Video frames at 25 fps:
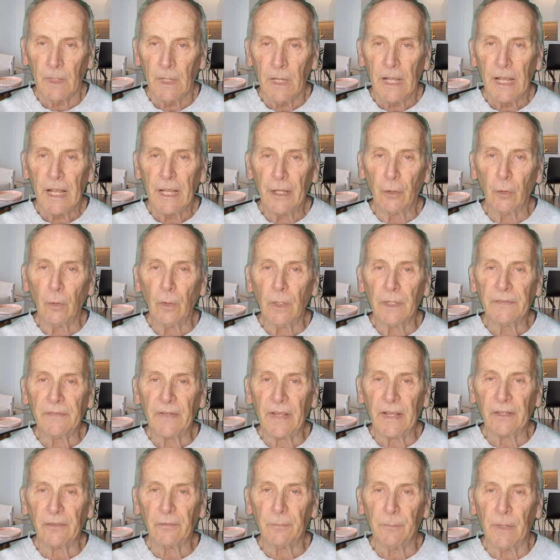It only
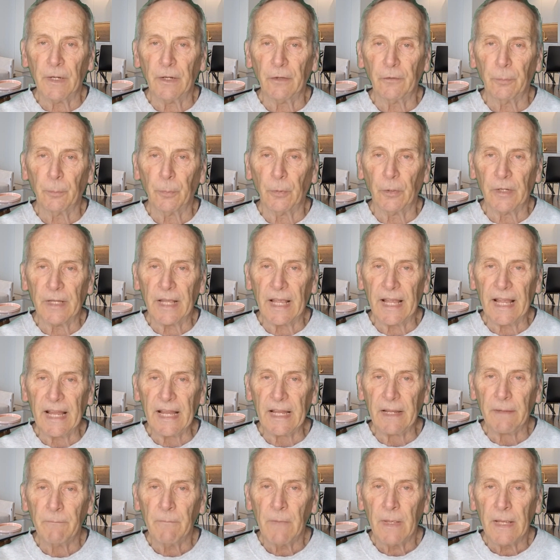takes minutes per
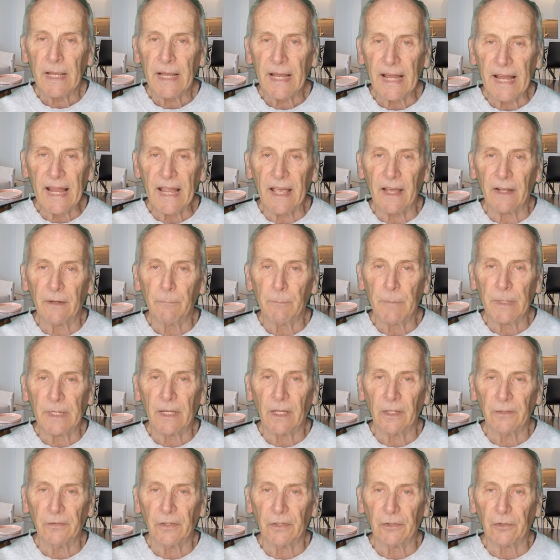day, and
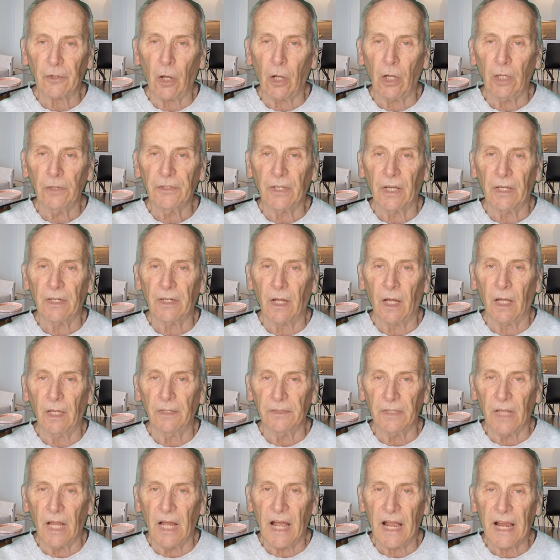because it's all done
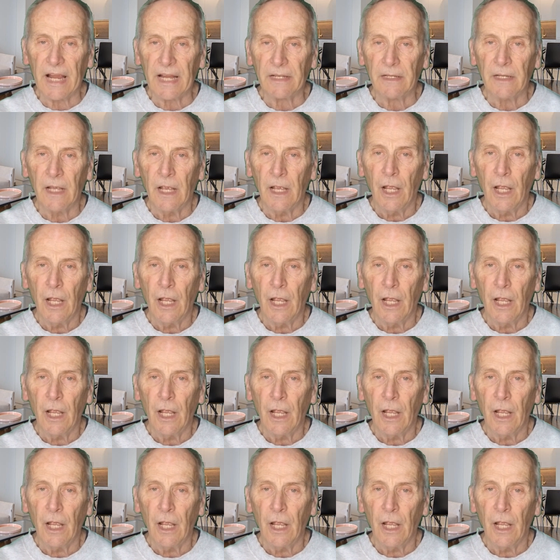online,